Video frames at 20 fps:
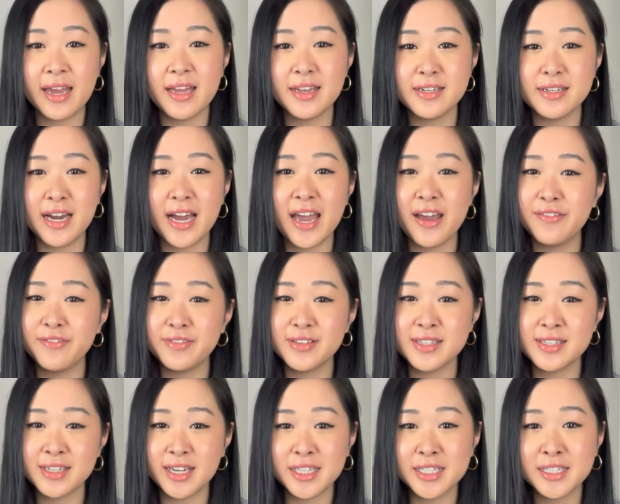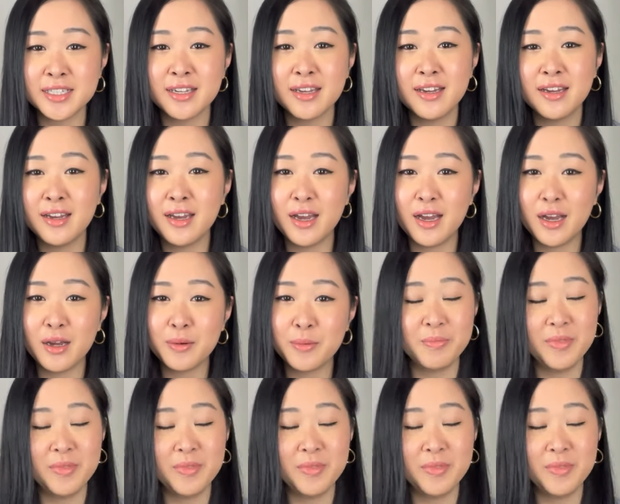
And I have such a